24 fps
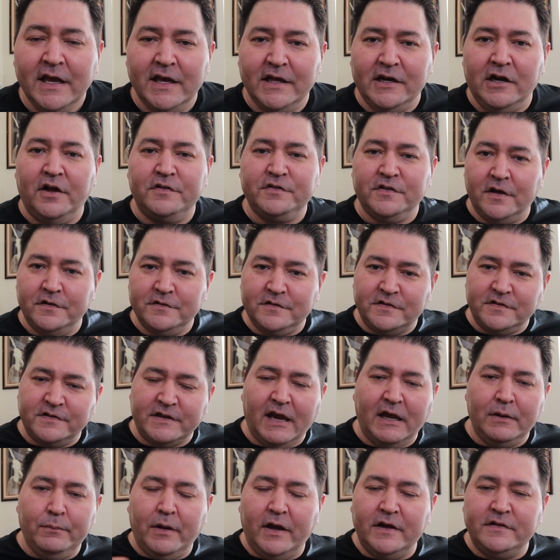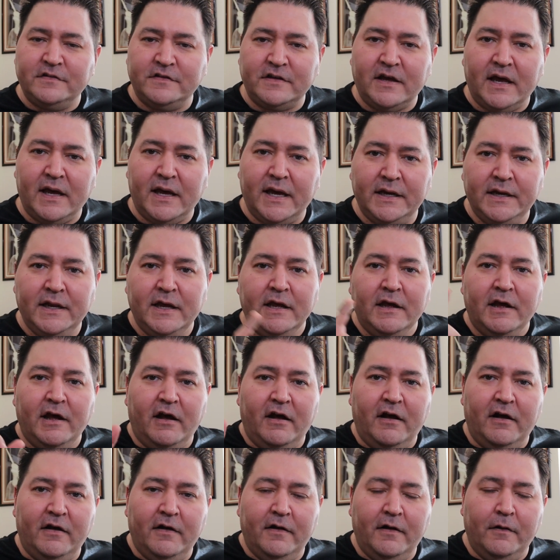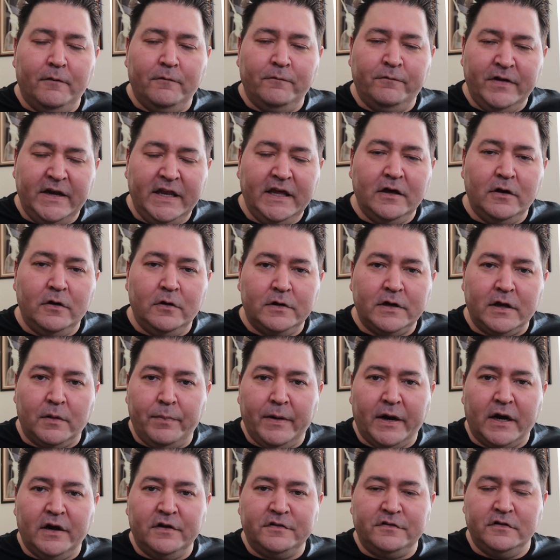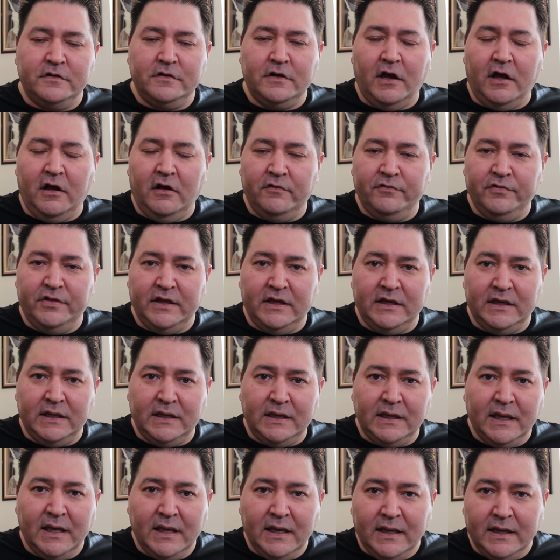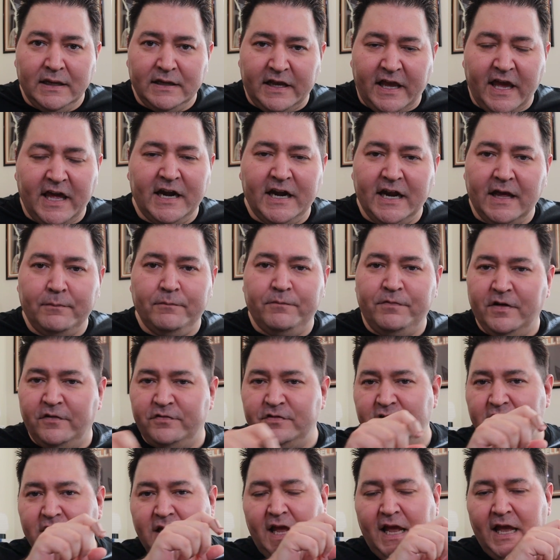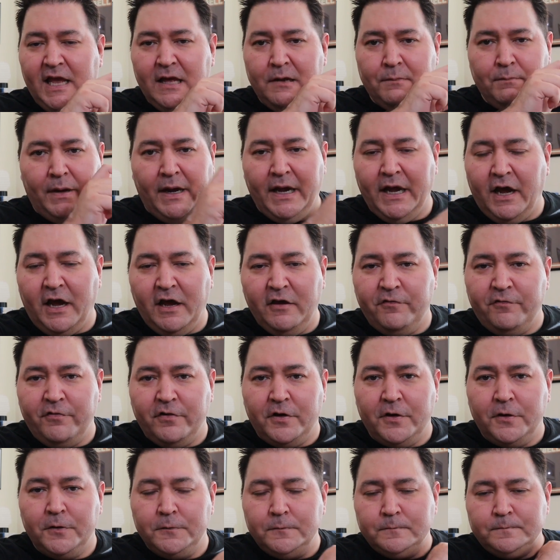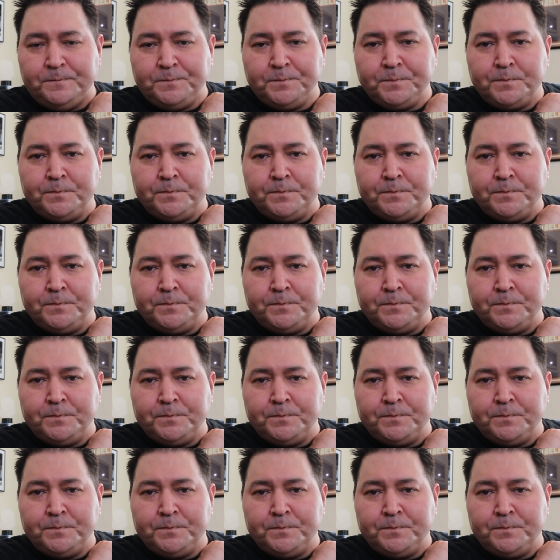It also has a side-by-side video comparison of the Canon M50 and my iPhone.